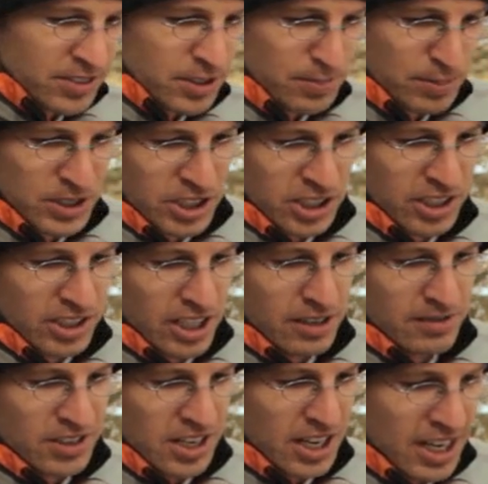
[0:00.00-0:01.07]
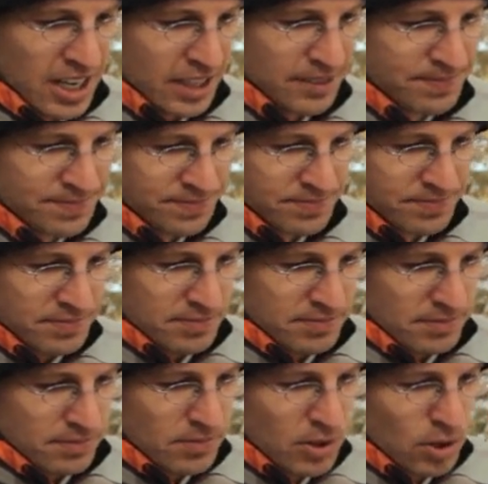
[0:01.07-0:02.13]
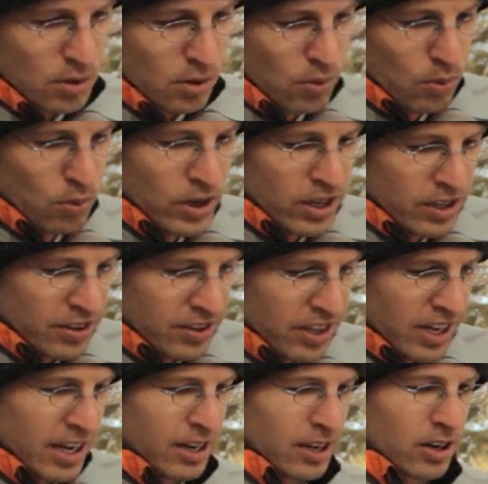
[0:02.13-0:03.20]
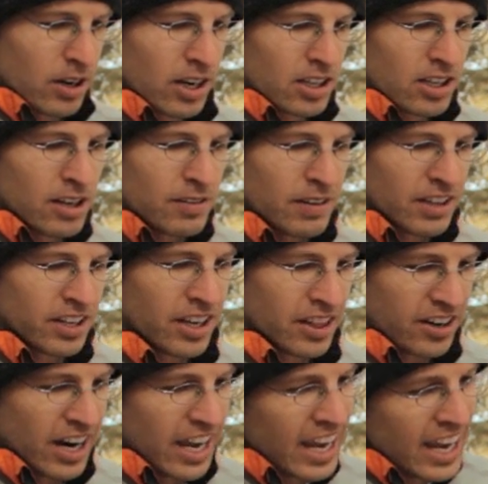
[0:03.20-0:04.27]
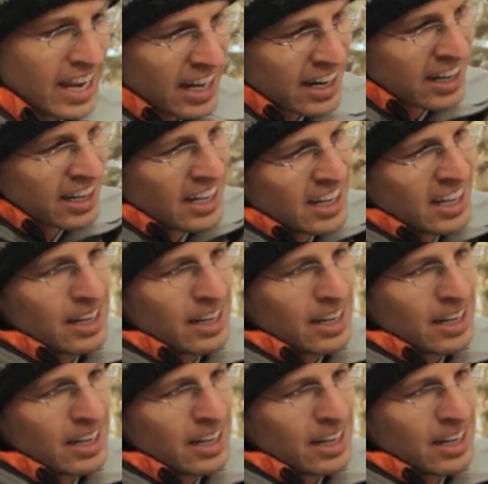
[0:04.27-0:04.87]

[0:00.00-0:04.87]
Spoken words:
To put your gloves on with a glove on the other hand,